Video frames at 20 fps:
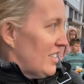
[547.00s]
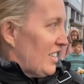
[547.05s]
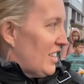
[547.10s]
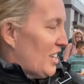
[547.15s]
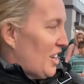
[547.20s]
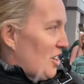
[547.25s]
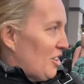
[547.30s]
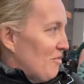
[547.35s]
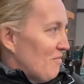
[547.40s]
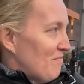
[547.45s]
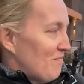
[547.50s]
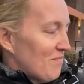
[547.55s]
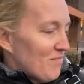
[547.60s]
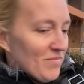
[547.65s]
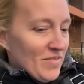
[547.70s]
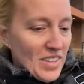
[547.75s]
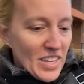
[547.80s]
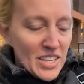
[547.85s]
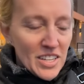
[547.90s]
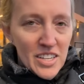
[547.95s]
you know,
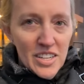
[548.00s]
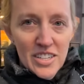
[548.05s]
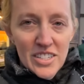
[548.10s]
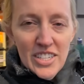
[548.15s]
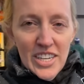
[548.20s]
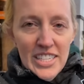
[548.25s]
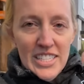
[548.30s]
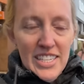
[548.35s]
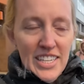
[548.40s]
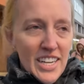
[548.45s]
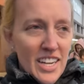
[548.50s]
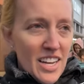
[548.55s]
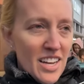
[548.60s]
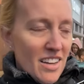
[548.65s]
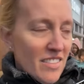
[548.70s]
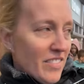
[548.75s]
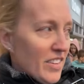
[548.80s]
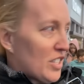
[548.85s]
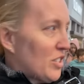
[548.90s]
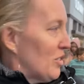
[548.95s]
Jessica
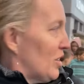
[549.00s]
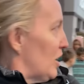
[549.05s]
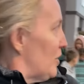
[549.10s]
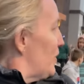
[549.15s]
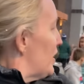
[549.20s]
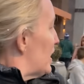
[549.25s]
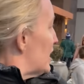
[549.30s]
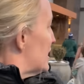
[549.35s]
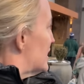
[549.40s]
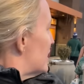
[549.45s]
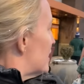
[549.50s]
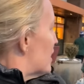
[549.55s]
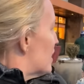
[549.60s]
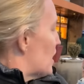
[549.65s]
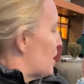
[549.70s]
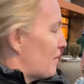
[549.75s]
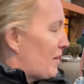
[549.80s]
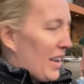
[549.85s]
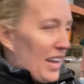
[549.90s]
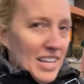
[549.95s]
and Victoria, we consider
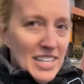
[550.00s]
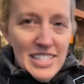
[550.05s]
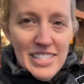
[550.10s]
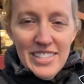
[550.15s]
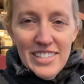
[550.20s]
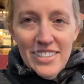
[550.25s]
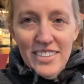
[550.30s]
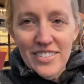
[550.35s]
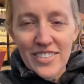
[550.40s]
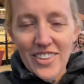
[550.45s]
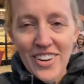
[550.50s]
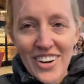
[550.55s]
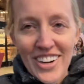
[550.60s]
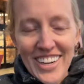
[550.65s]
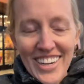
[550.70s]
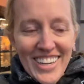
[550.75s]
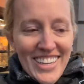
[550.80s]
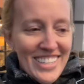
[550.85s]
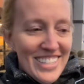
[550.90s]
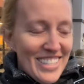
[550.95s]
them aunts for our
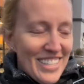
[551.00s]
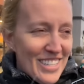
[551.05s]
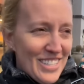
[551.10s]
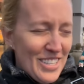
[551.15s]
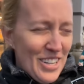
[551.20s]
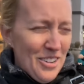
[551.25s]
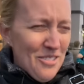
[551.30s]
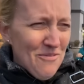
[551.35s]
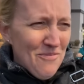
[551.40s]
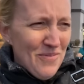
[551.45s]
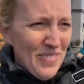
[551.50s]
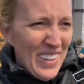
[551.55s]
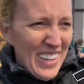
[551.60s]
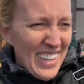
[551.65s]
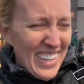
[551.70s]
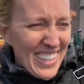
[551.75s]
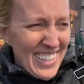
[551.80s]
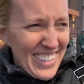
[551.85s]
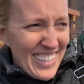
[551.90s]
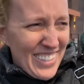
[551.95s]
kids. So,
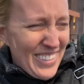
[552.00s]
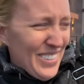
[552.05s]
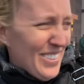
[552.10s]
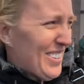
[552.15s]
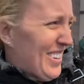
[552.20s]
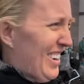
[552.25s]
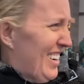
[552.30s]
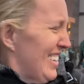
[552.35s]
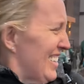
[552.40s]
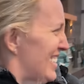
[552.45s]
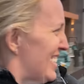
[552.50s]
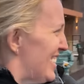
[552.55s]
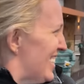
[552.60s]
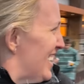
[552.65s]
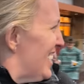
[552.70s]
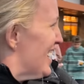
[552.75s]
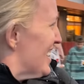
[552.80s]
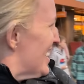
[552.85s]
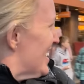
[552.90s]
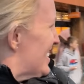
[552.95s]
oh gosh,
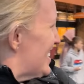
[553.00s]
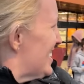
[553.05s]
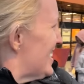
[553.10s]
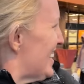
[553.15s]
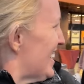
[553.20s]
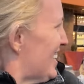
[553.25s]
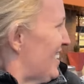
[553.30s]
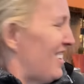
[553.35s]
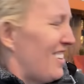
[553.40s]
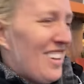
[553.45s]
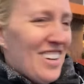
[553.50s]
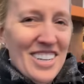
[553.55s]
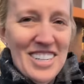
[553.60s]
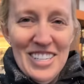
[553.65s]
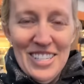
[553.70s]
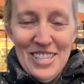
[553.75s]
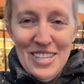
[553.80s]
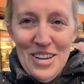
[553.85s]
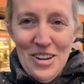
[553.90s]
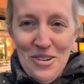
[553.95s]
this is like a lot of
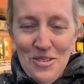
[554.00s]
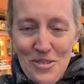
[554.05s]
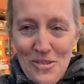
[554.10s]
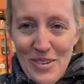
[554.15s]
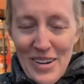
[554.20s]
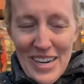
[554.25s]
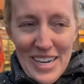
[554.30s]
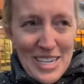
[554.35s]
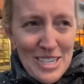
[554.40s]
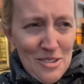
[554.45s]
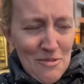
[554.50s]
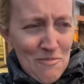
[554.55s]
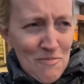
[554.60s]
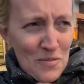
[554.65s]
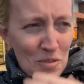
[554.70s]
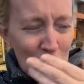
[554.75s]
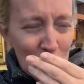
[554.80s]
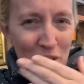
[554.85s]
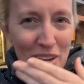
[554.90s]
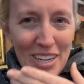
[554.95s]
snow, you guys.
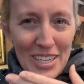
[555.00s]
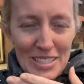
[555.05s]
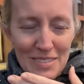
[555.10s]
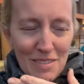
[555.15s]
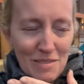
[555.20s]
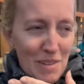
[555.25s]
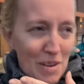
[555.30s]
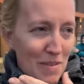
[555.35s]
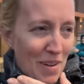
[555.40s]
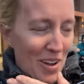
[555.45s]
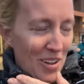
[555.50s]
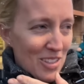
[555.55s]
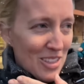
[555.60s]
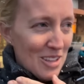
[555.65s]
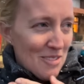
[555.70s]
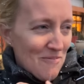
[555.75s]
Oh, I got some in my mouth.